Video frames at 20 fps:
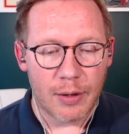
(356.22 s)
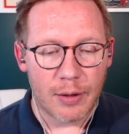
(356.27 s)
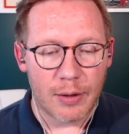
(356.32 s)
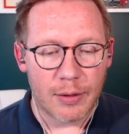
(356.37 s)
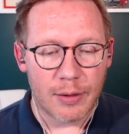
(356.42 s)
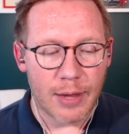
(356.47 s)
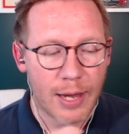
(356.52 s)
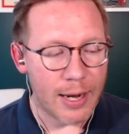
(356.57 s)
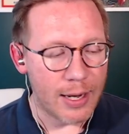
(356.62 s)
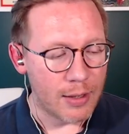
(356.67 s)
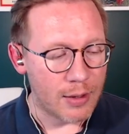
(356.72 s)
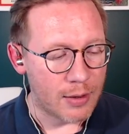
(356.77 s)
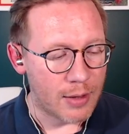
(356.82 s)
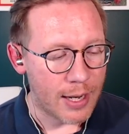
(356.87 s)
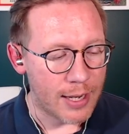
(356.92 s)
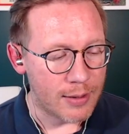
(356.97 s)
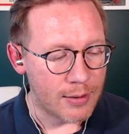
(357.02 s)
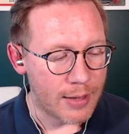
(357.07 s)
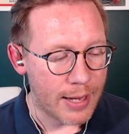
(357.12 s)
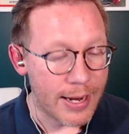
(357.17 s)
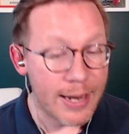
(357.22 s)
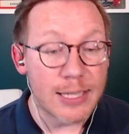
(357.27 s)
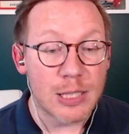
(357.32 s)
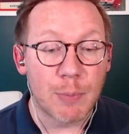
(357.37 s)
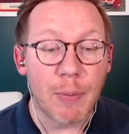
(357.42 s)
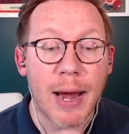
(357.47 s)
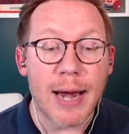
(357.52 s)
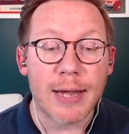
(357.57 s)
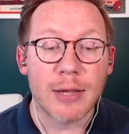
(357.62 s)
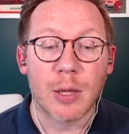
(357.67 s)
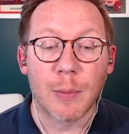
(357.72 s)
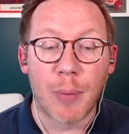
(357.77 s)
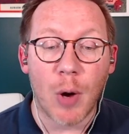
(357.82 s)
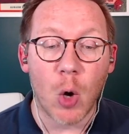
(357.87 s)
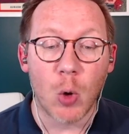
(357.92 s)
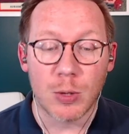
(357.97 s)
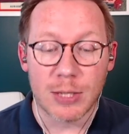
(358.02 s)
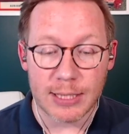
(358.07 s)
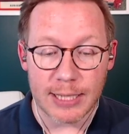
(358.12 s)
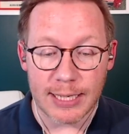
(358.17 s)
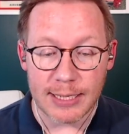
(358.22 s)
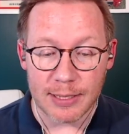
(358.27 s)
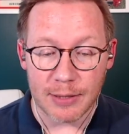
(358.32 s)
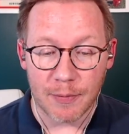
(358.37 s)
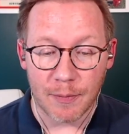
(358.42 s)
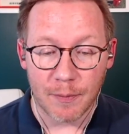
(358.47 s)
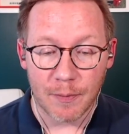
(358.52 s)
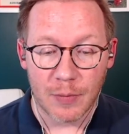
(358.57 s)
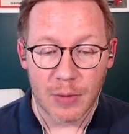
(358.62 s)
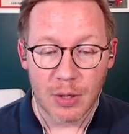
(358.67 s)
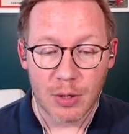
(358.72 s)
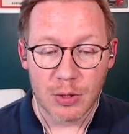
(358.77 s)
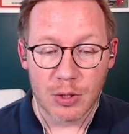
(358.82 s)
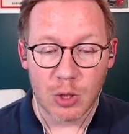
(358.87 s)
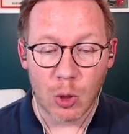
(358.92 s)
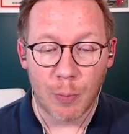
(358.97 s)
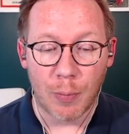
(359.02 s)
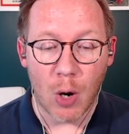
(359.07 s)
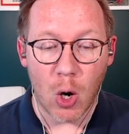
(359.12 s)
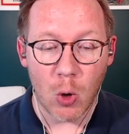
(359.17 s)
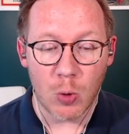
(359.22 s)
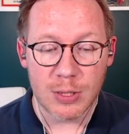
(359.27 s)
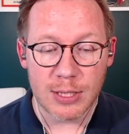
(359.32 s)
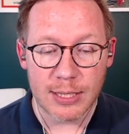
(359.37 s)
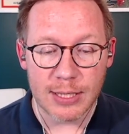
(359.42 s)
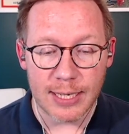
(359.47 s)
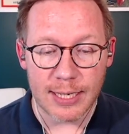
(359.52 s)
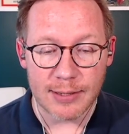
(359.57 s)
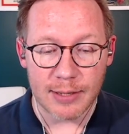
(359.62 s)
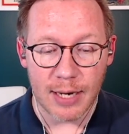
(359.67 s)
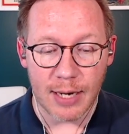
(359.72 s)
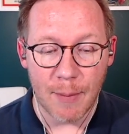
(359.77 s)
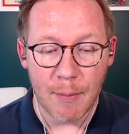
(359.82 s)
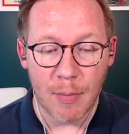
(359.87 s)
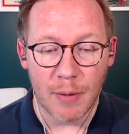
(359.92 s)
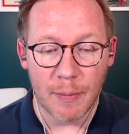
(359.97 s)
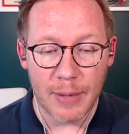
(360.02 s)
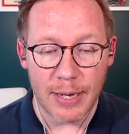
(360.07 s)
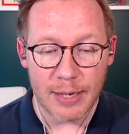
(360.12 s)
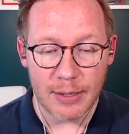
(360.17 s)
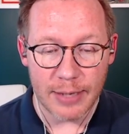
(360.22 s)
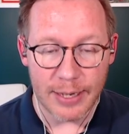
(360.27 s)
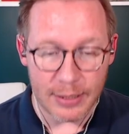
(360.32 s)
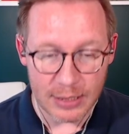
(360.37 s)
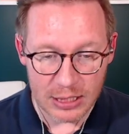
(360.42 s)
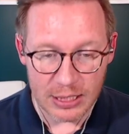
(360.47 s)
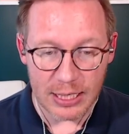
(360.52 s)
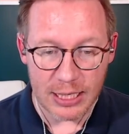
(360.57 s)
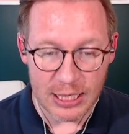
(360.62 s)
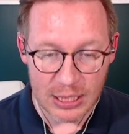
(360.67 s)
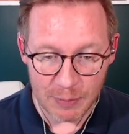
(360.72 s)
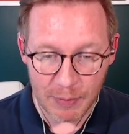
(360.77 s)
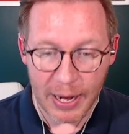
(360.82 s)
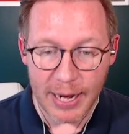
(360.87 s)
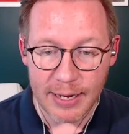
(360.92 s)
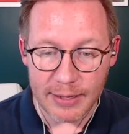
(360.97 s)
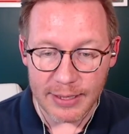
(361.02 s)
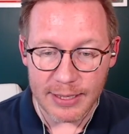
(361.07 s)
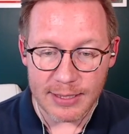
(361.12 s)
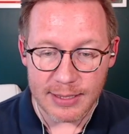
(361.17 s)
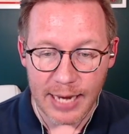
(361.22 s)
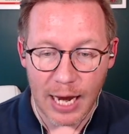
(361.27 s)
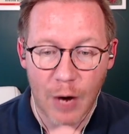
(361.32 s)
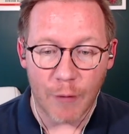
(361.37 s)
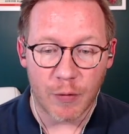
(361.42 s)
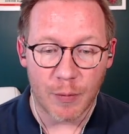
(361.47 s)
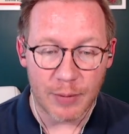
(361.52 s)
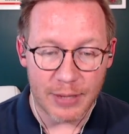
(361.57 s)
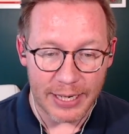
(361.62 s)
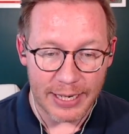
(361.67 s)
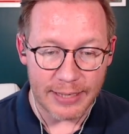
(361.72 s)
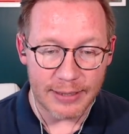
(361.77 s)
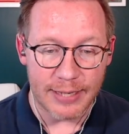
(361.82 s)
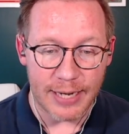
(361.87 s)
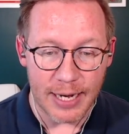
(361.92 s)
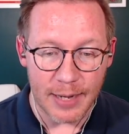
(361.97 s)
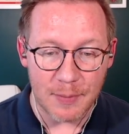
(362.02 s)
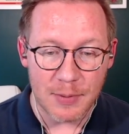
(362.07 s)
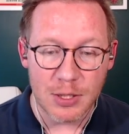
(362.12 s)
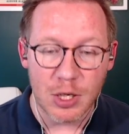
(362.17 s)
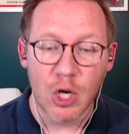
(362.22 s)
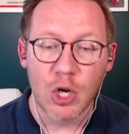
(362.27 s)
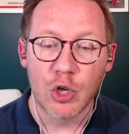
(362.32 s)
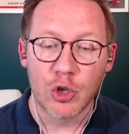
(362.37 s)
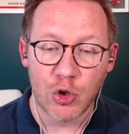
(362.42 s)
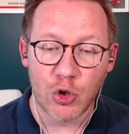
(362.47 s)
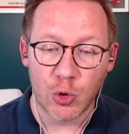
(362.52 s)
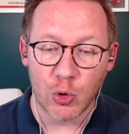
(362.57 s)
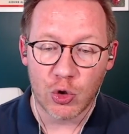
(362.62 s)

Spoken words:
they expanded the postseason. So postseason, MLB expanded this now from 10 teams to